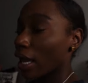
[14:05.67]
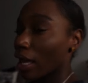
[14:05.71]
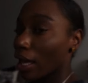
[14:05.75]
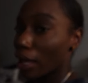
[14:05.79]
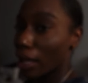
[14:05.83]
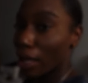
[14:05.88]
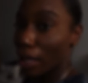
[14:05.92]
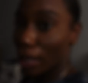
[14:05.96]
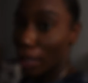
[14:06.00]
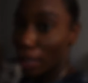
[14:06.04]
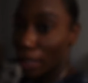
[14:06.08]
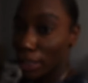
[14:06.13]

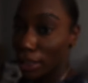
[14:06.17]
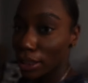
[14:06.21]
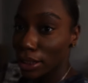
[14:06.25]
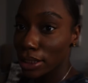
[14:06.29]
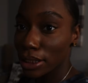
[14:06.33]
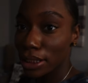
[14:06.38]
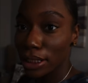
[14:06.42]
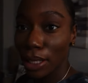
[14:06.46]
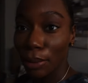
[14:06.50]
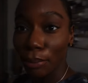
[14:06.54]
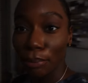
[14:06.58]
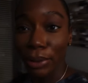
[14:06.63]
and
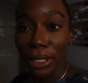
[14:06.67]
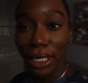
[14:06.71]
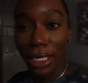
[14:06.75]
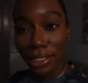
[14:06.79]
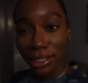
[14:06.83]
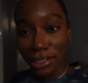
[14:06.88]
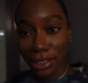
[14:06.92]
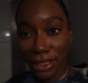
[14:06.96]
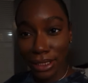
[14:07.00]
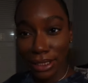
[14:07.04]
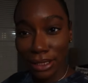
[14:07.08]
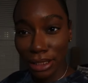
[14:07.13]
some
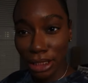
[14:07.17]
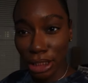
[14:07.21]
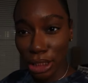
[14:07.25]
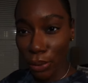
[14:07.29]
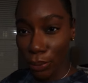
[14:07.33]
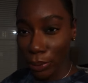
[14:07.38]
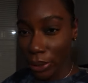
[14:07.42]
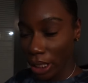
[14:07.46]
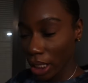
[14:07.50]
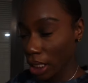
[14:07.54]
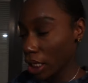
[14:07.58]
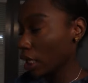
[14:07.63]
pizza so
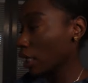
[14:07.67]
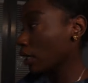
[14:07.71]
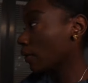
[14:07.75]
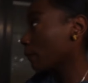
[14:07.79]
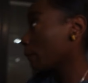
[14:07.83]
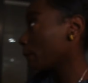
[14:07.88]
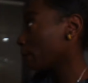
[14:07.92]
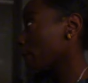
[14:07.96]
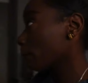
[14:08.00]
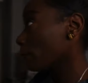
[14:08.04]
we can eat.